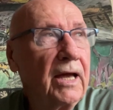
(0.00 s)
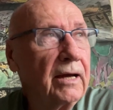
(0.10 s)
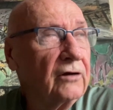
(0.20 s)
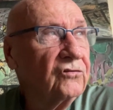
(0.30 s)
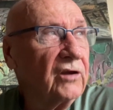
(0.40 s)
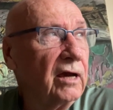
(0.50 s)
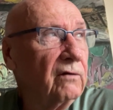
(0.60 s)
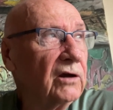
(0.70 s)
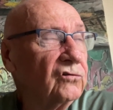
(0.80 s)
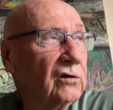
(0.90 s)
May I
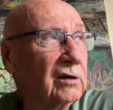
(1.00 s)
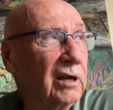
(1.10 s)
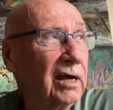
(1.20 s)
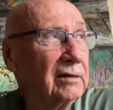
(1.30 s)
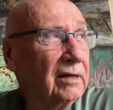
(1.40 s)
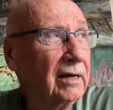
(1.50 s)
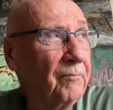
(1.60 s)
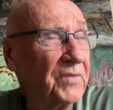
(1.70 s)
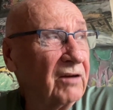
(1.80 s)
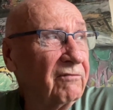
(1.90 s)
say, Richard,
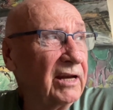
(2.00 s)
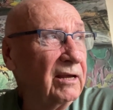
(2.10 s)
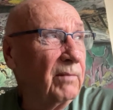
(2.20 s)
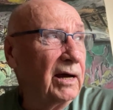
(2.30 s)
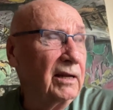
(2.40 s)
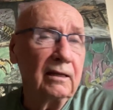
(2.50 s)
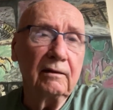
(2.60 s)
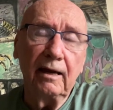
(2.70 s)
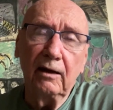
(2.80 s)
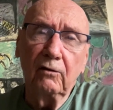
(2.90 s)
that if
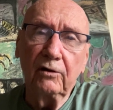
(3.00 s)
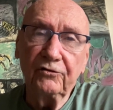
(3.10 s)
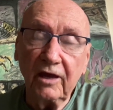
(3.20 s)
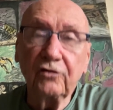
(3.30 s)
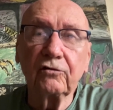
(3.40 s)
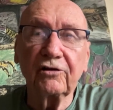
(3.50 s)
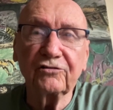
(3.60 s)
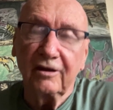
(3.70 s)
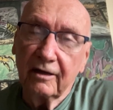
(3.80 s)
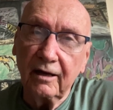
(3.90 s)
anybody there was
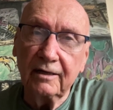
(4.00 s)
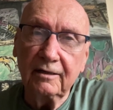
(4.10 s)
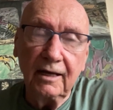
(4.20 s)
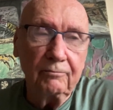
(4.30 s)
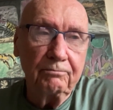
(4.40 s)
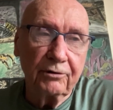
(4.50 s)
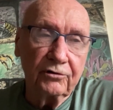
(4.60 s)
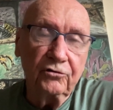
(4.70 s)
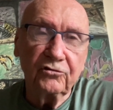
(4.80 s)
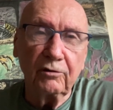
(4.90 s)
interested, I did
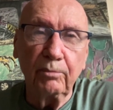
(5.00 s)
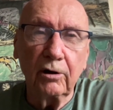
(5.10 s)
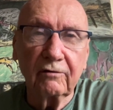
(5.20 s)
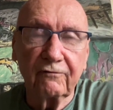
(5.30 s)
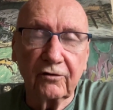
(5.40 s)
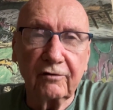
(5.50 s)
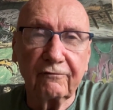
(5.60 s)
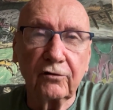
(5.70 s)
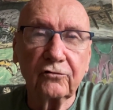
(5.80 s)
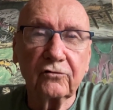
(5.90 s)
produce a book for
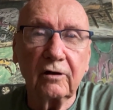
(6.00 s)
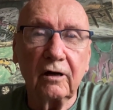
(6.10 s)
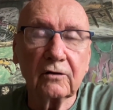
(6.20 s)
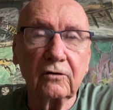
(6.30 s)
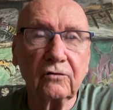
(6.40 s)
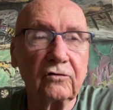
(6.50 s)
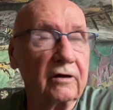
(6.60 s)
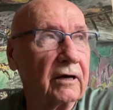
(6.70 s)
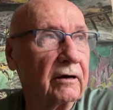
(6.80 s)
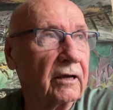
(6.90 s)
the first
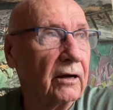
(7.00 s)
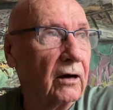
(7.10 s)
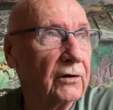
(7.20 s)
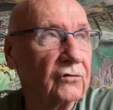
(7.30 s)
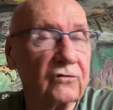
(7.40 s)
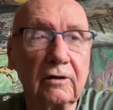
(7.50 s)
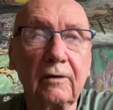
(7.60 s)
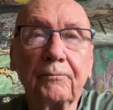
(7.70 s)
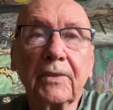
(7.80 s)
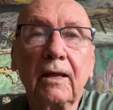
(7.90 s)
octogenarian
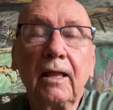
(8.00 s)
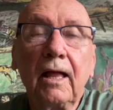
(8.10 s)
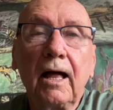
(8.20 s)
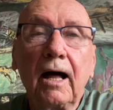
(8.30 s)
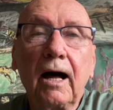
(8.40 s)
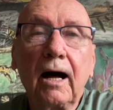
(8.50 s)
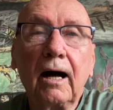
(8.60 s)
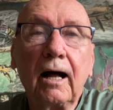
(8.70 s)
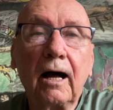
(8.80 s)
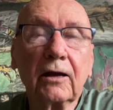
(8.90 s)
Odyssey.
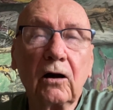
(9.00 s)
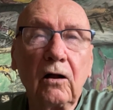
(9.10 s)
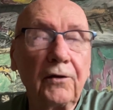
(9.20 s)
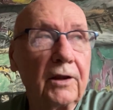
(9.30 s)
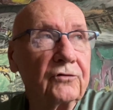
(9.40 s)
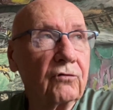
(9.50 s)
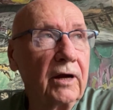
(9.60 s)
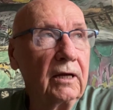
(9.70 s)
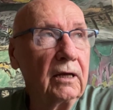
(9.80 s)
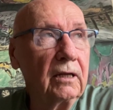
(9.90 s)
I called it
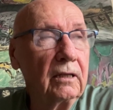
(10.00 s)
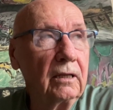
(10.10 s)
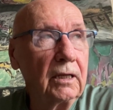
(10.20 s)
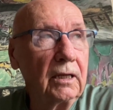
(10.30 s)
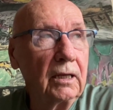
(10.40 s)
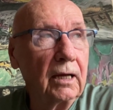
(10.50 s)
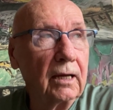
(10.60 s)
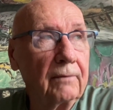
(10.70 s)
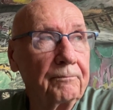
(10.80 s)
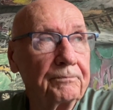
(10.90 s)
Trading
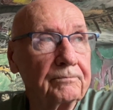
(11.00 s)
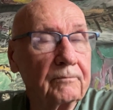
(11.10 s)
the